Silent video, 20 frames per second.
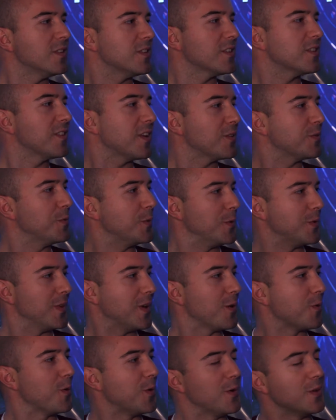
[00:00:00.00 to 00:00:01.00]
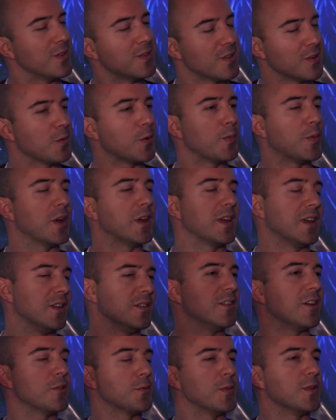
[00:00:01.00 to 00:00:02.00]
successful with that role, and so we're making
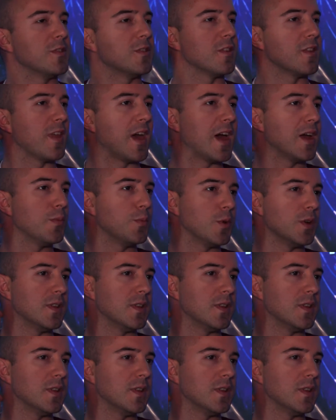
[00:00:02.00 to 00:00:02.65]
adjustments to that.